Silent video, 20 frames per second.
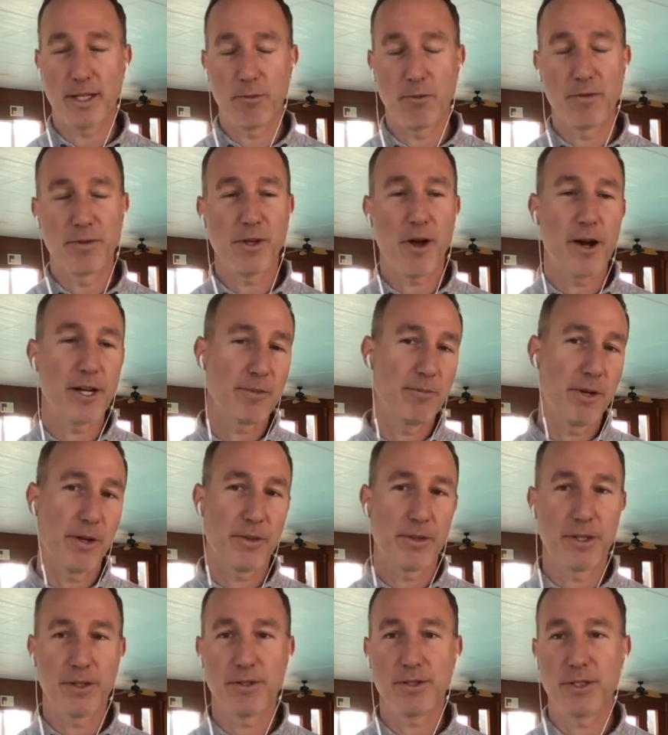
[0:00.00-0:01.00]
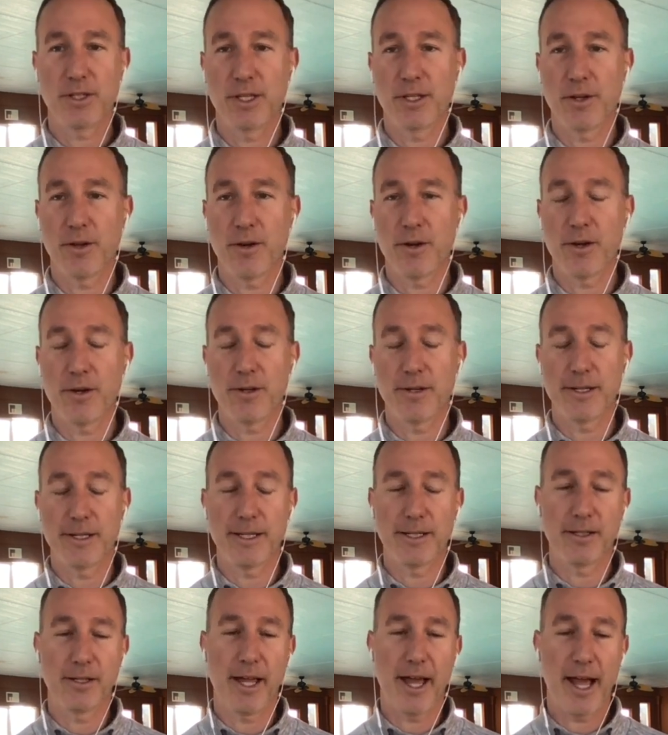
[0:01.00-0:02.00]
And we've talked about this in our
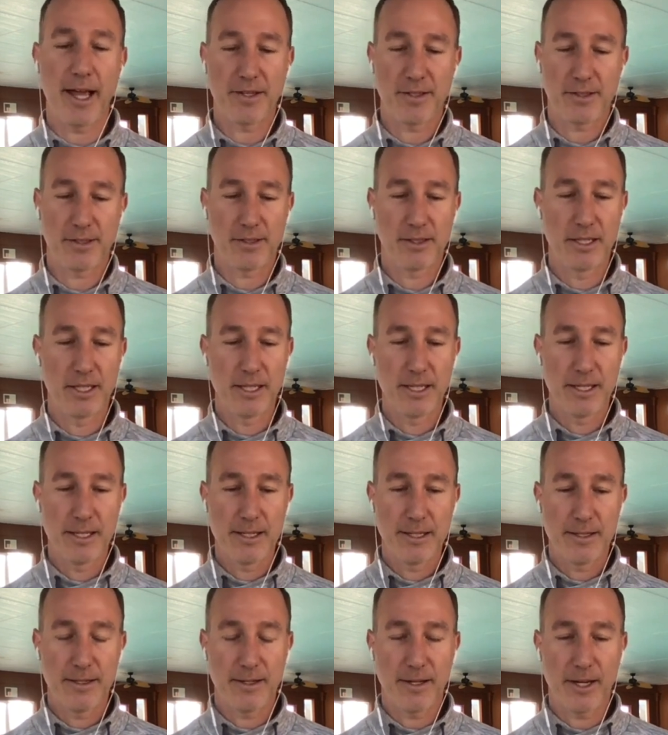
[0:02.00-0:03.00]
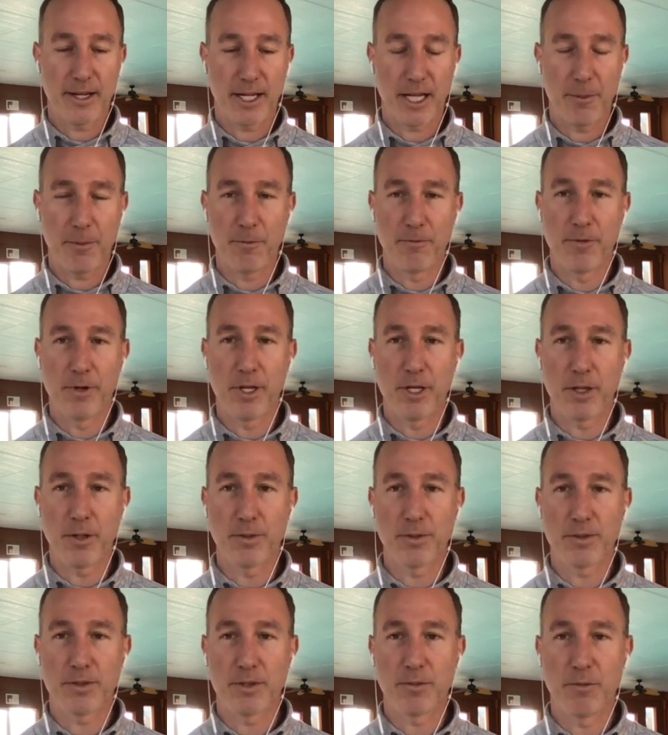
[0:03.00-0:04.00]
uh, last uh, couple of
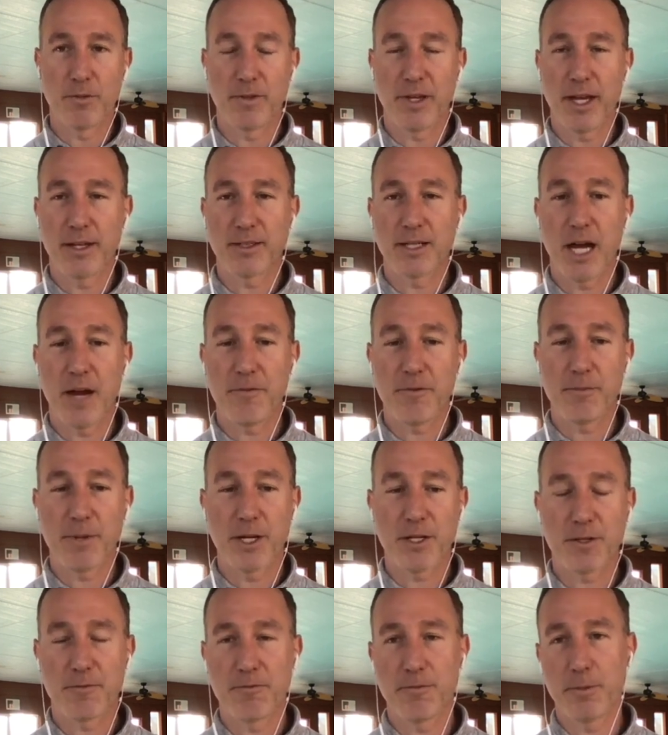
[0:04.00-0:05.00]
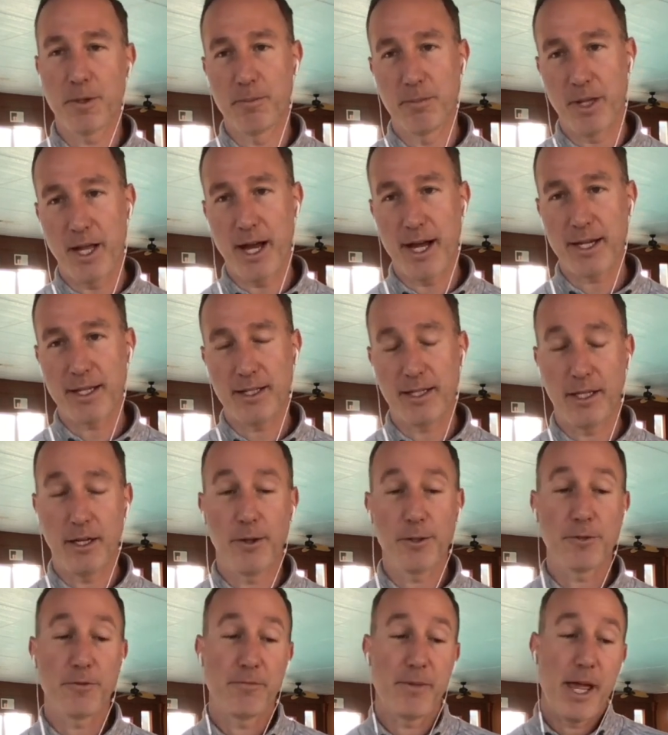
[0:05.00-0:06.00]
videos, and we've gotten confirmation from the block and
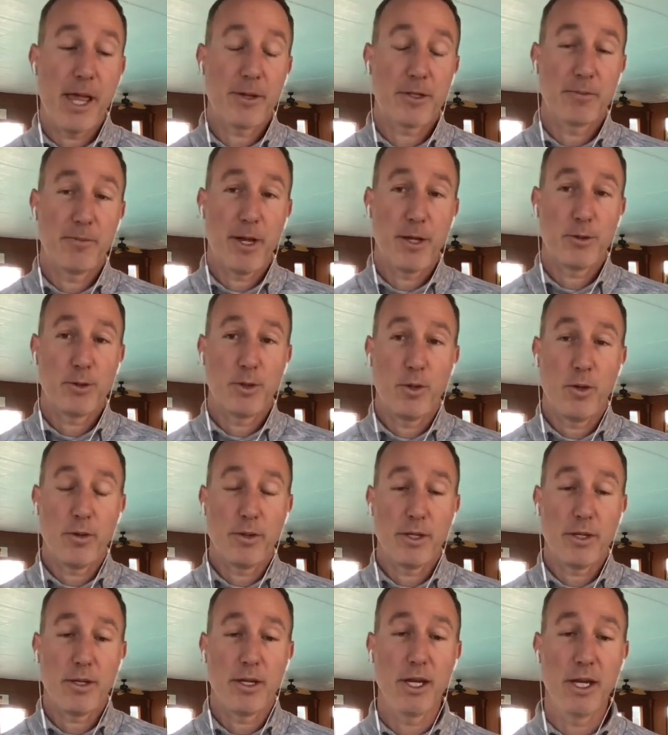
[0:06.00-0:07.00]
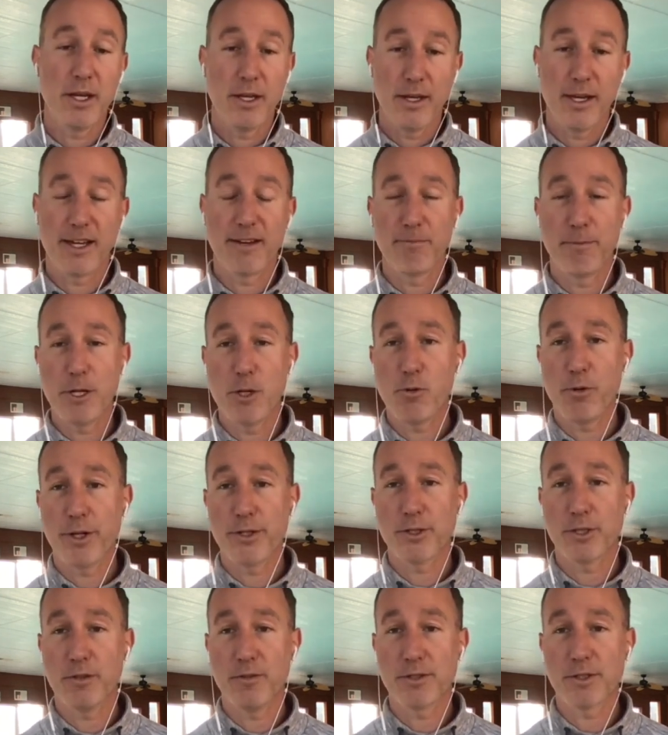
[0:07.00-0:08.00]
also from Alex Mascioli, head of
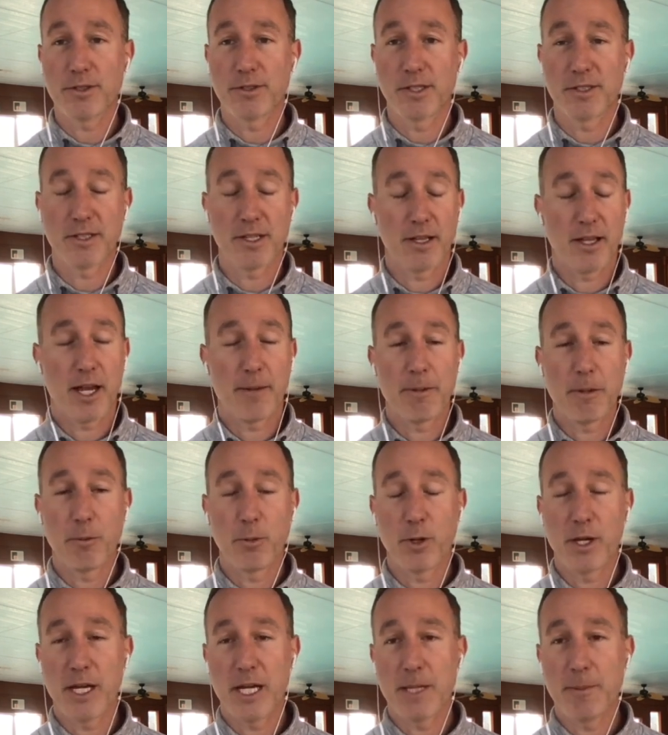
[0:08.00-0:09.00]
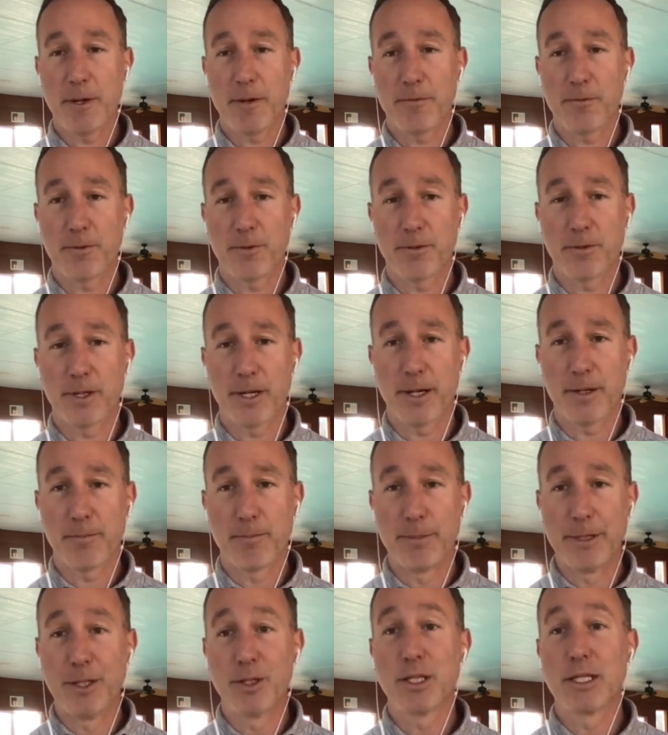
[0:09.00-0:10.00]
Bequant Services. He said a lot of people were hitting him up for uh,
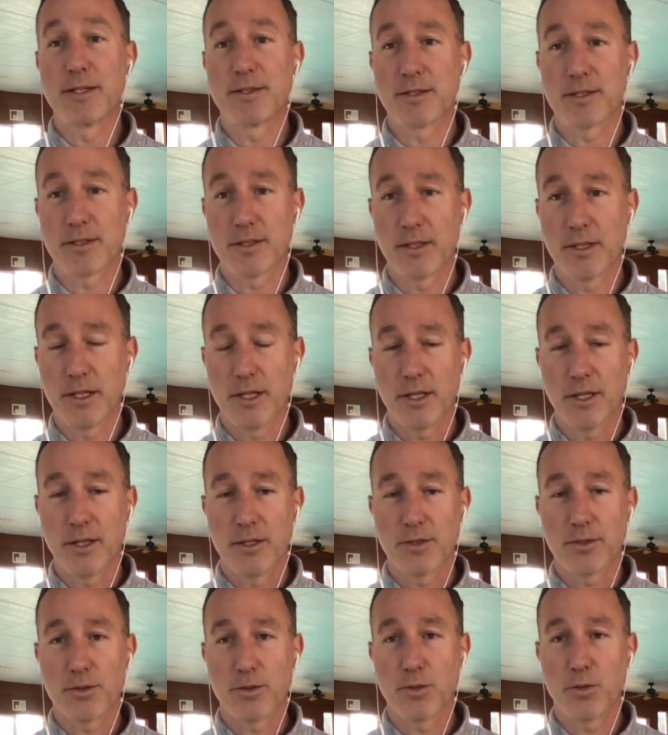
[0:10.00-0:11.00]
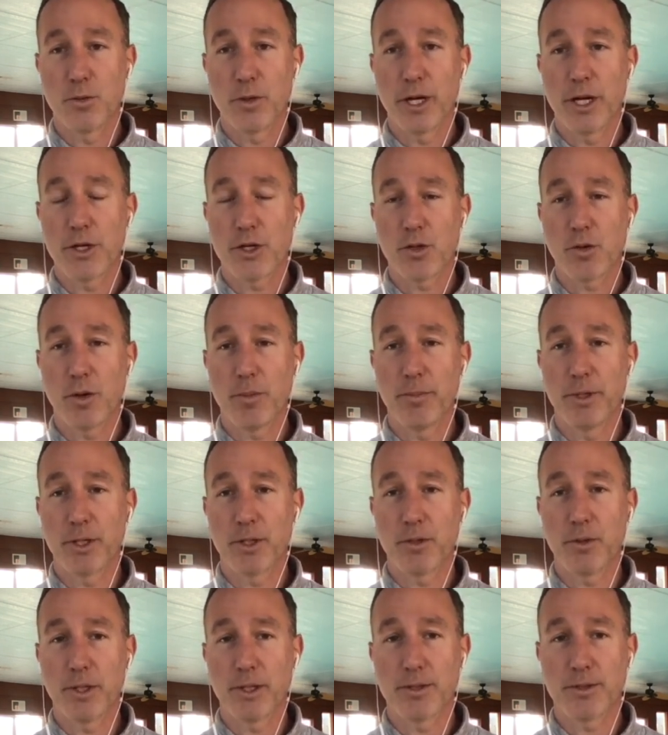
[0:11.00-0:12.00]
billions to uh, short
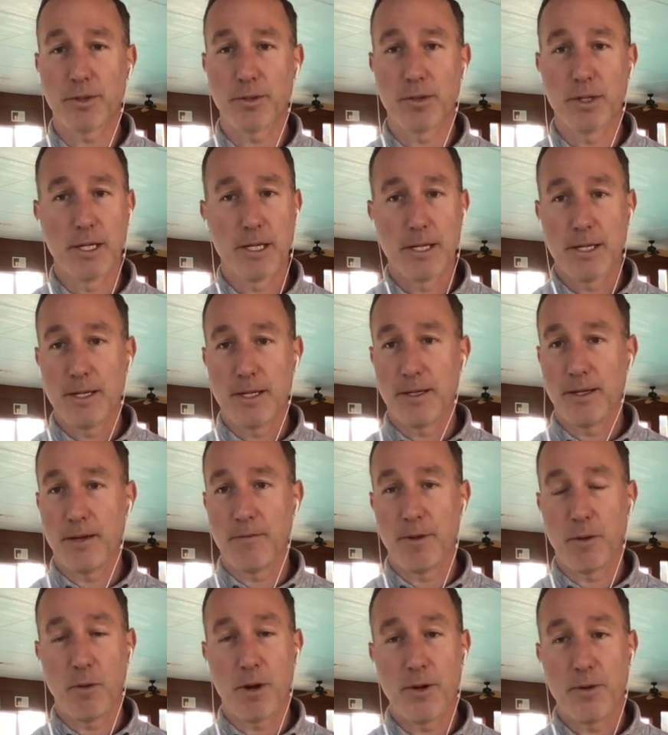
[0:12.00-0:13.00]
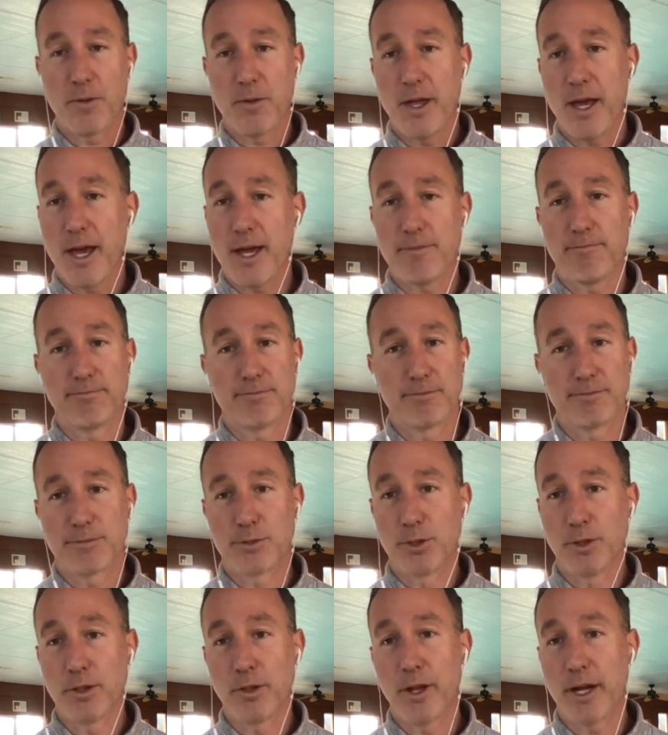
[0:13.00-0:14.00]
Bitcoin. So if they want to do that,
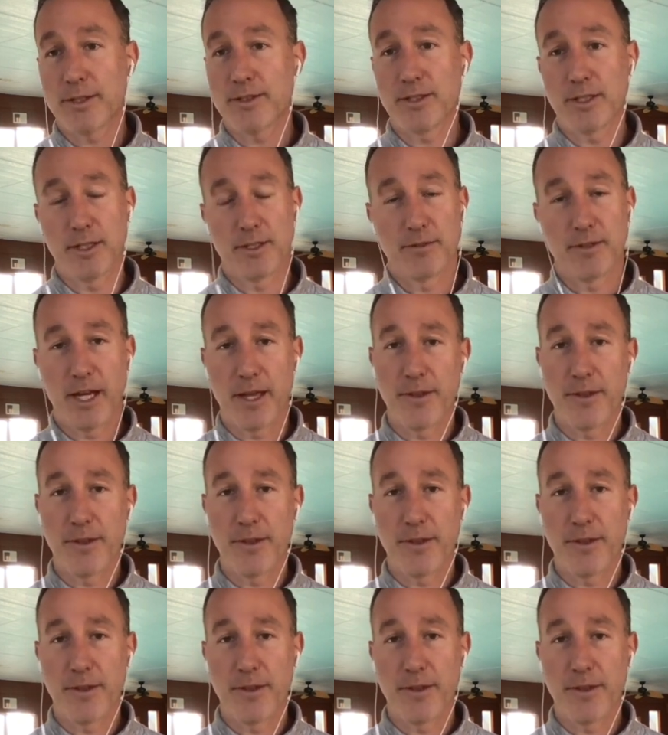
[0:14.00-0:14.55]
good luck to you.